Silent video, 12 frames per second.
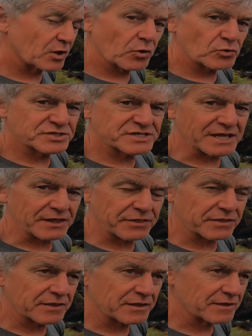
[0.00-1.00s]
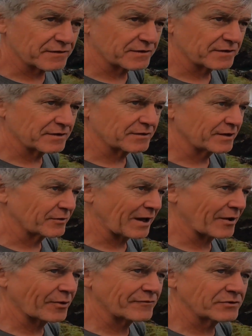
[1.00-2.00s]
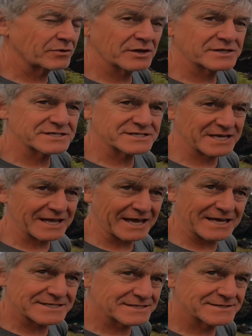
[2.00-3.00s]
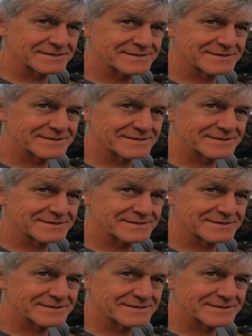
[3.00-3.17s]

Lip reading: or Zeeth, however you like to say it.